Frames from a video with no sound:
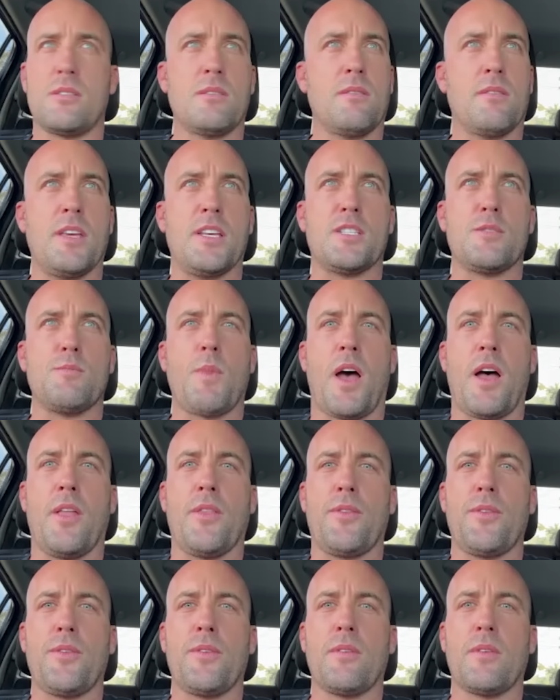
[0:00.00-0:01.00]
this
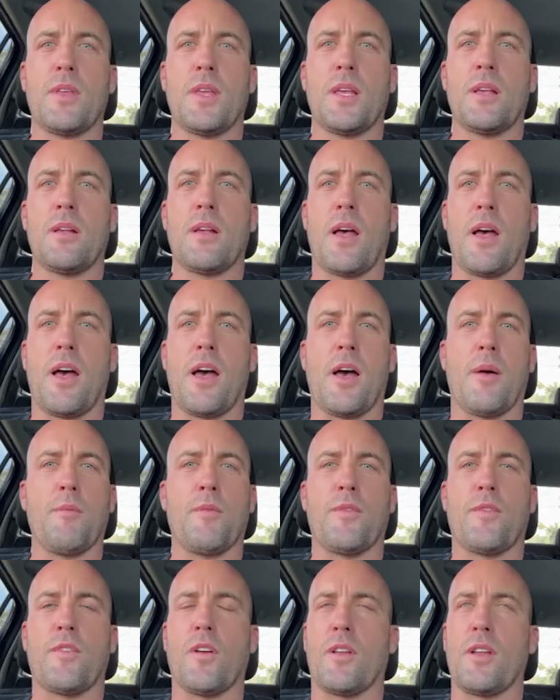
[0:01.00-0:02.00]
month.
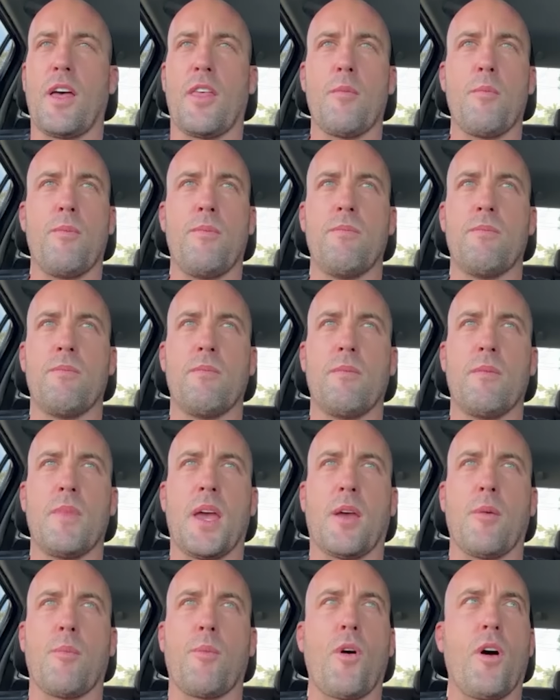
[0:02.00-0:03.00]
We've got another
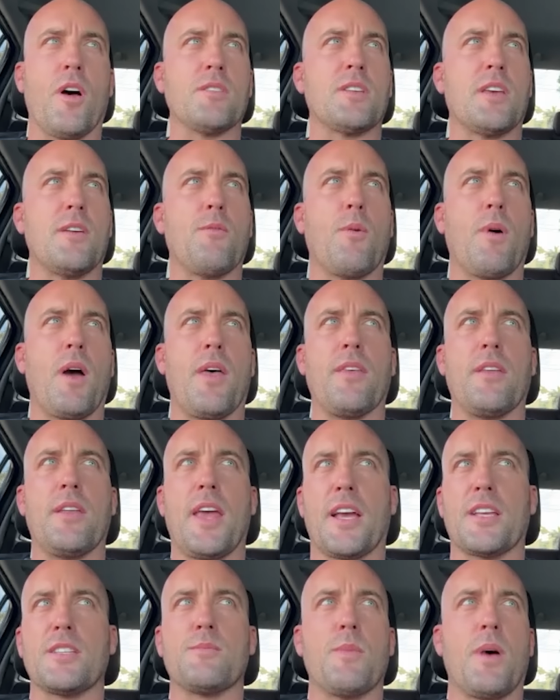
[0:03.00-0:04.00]
mega prize giveaway the
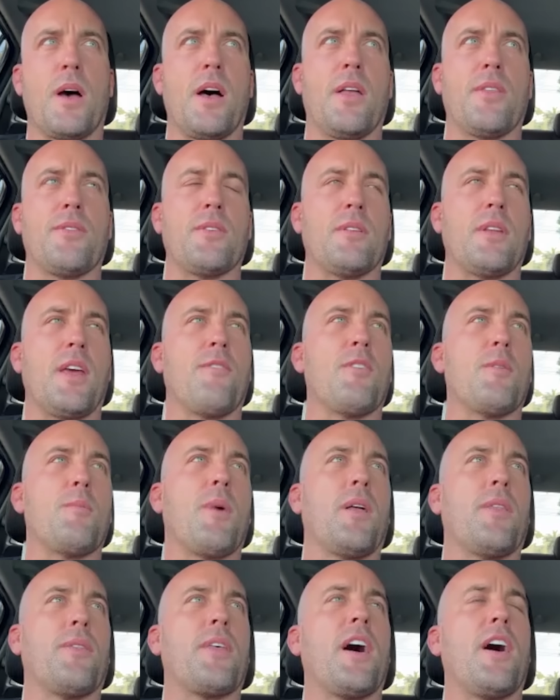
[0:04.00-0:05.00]
next month and every
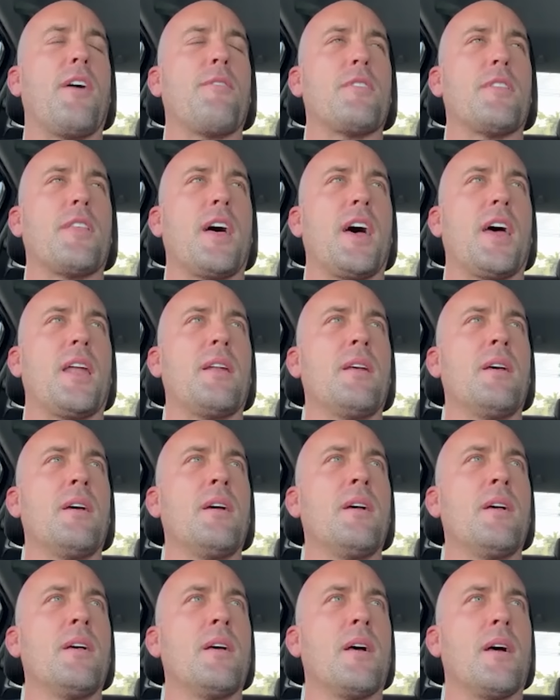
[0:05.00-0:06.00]
month after that.
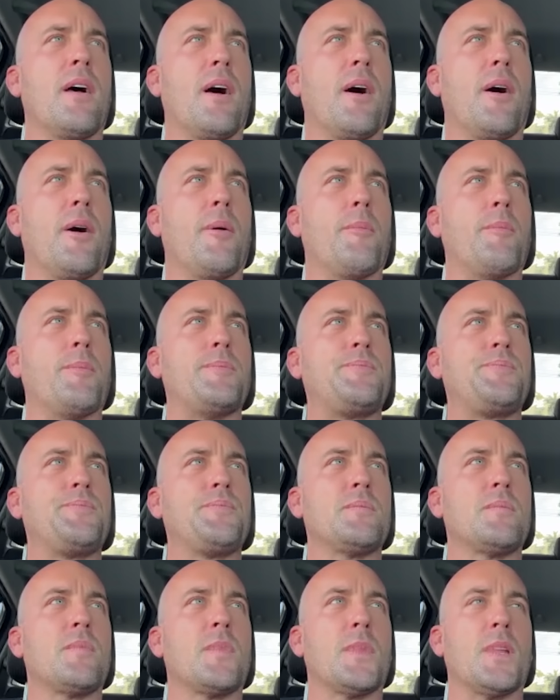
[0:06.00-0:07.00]

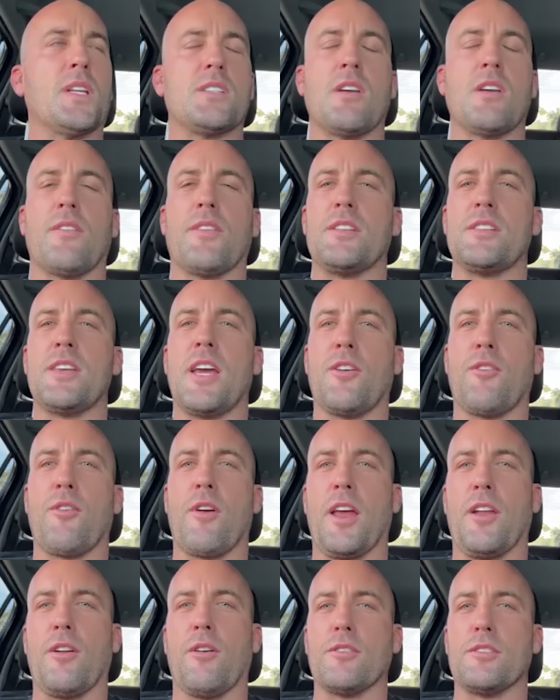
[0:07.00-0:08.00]
That's only
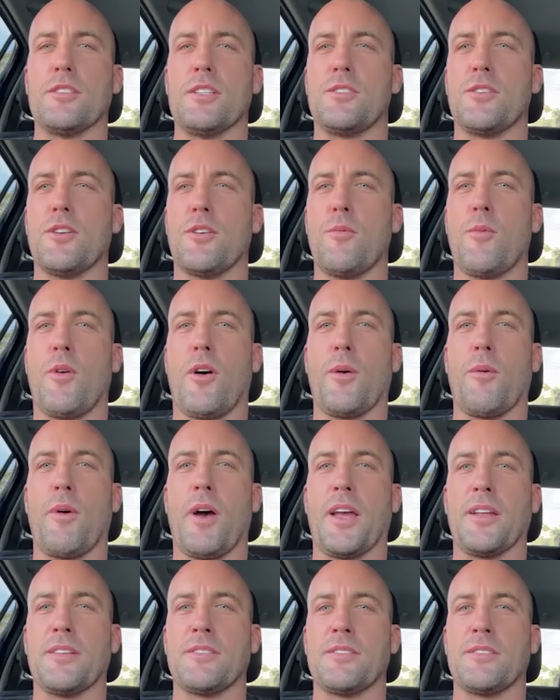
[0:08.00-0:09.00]
$10,000 Aussie too, by the
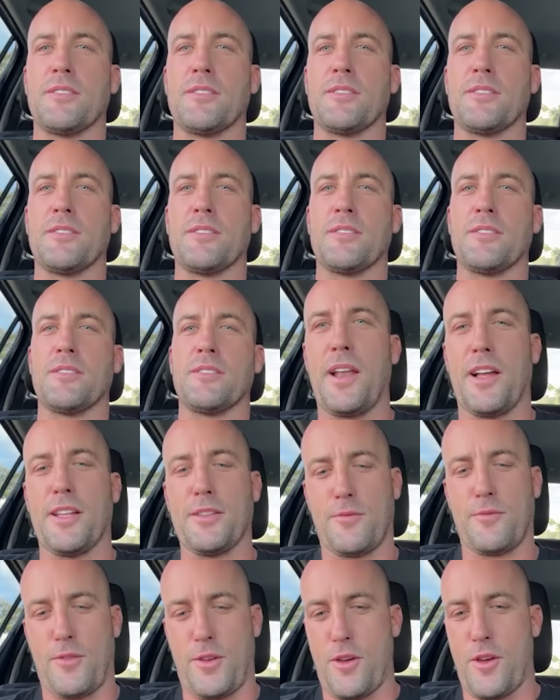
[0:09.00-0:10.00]
way. It's probably
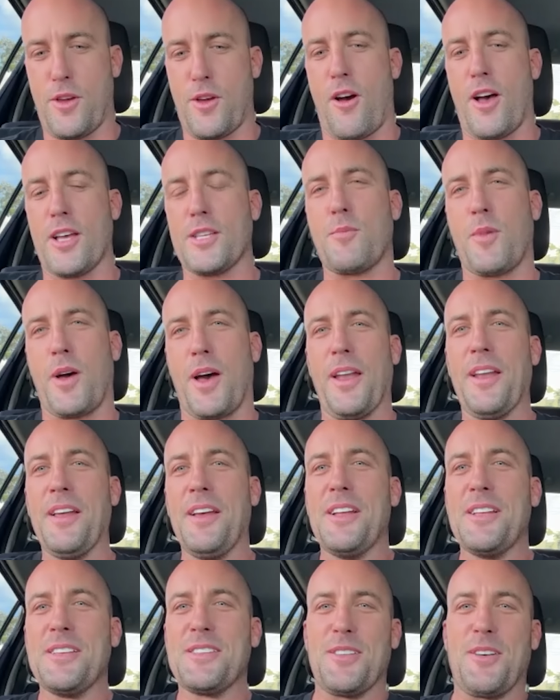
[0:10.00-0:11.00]
peanuts for you guys, but
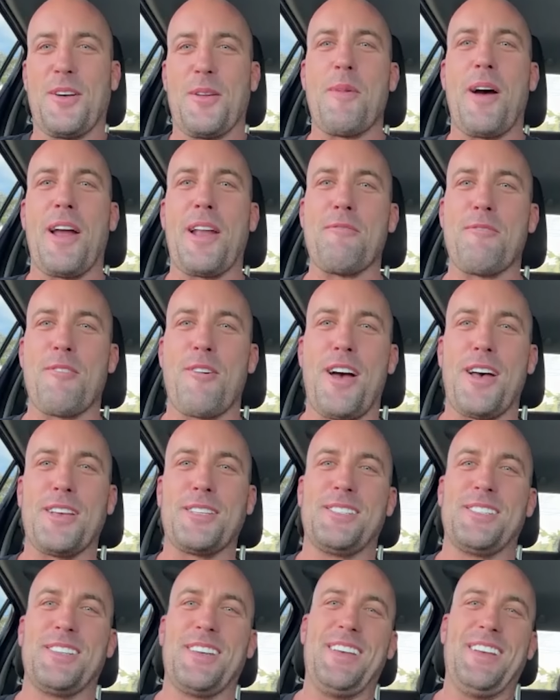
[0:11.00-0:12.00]
it's a lot of money for
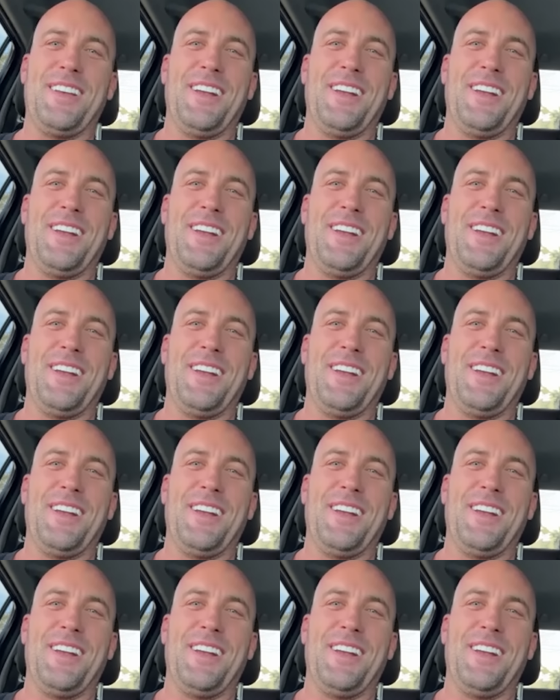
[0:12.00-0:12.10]
us.